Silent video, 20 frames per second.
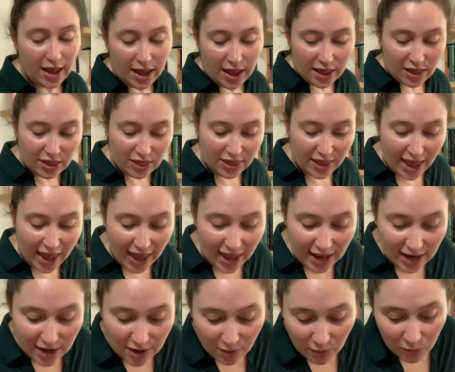Then
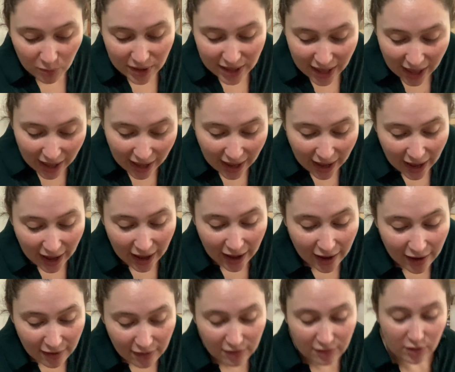we
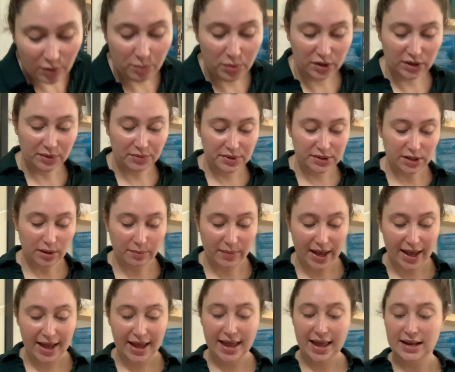have a book that was on my